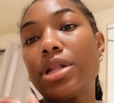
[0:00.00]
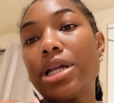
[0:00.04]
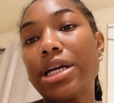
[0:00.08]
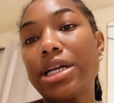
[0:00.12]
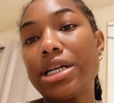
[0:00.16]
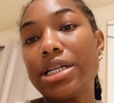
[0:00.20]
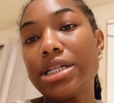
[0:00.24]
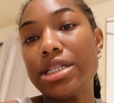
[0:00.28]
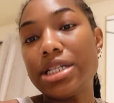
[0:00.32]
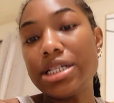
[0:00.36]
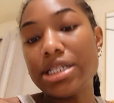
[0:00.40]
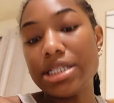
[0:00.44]

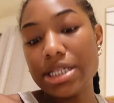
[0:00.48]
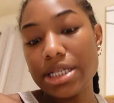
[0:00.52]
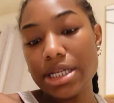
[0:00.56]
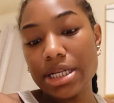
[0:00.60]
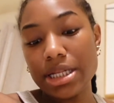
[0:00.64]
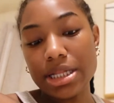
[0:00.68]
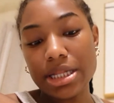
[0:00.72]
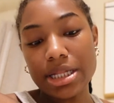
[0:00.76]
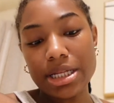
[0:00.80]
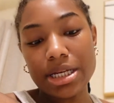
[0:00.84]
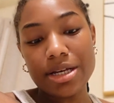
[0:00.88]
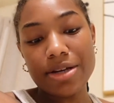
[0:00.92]
it
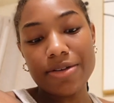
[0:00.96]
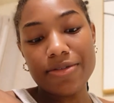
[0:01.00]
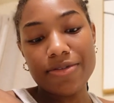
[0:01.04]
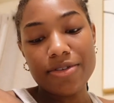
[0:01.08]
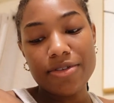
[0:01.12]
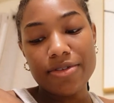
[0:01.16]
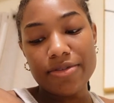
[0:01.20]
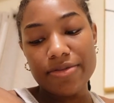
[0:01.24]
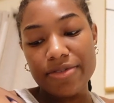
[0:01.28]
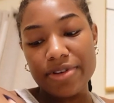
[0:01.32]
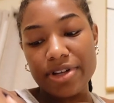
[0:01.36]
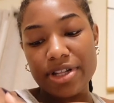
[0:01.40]
doesn't leave
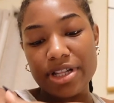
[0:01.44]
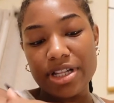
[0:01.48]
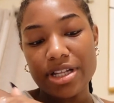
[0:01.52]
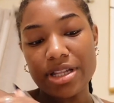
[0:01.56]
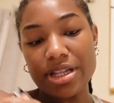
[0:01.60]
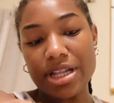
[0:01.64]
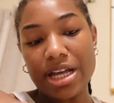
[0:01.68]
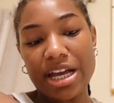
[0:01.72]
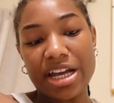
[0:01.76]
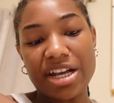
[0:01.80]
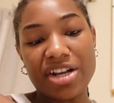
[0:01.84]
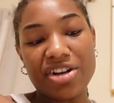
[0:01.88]
you feeling
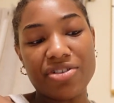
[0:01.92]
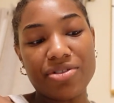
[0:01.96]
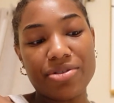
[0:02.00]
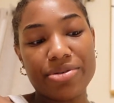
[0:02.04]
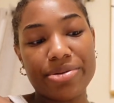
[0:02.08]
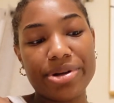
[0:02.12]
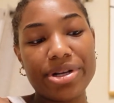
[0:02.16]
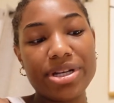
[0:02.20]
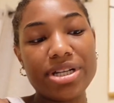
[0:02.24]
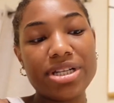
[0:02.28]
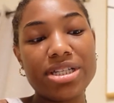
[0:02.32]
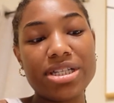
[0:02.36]
like
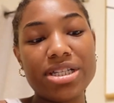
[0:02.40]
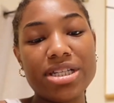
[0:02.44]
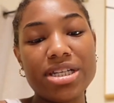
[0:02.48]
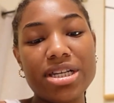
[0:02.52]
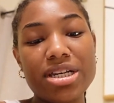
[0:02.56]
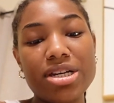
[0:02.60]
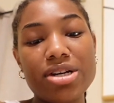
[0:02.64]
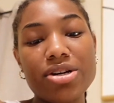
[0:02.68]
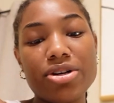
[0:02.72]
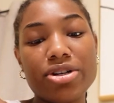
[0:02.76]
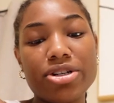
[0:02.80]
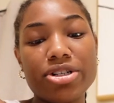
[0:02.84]

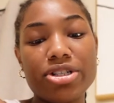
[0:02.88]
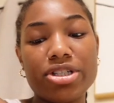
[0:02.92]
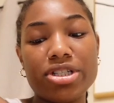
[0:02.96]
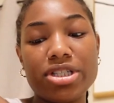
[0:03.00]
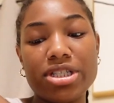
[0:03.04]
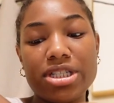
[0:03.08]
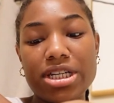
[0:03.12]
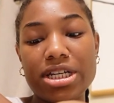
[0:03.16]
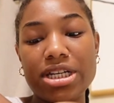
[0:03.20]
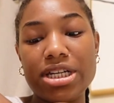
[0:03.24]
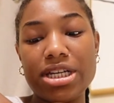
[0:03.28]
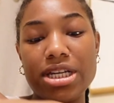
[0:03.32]
greasy or
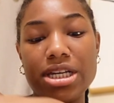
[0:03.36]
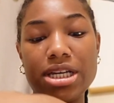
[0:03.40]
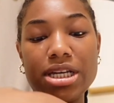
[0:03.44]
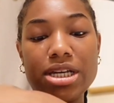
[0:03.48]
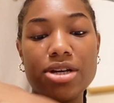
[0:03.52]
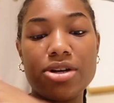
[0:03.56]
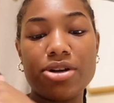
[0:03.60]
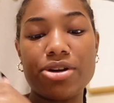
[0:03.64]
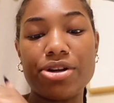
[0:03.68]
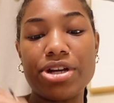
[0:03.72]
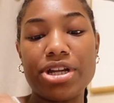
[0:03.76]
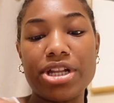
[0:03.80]

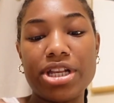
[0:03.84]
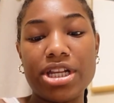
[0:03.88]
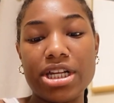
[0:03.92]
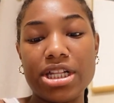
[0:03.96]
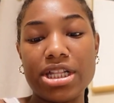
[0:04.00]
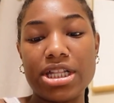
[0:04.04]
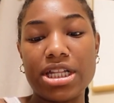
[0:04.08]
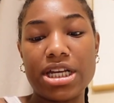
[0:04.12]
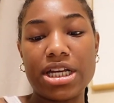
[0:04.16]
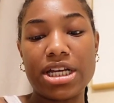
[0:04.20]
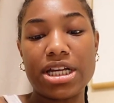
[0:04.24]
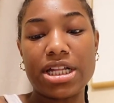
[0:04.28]
sticky or
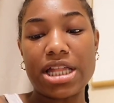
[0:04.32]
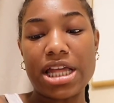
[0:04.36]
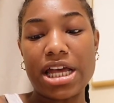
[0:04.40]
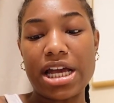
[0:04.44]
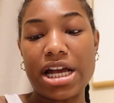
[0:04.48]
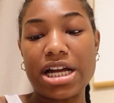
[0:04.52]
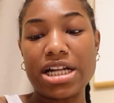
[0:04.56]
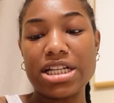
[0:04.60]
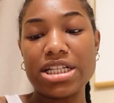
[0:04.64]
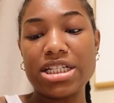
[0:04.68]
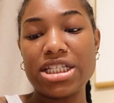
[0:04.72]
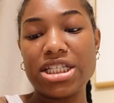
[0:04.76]
anything. Like,
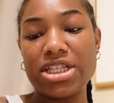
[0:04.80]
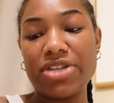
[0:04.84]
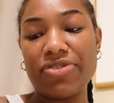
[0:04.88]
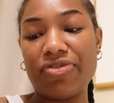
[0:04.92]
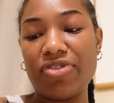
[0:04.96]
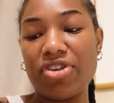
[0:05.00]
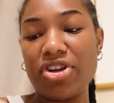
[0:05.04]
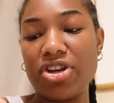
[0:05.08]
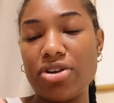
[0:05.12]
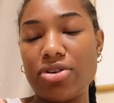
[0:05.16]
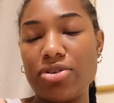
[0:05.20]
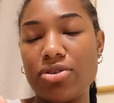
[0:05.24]
I just
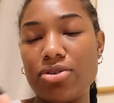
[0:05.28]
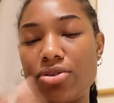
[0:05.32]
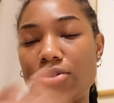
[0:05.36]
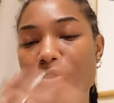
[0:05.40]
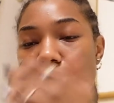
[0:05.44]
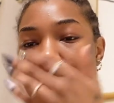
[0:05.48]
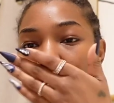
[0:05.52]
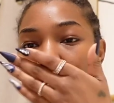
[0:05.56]
feel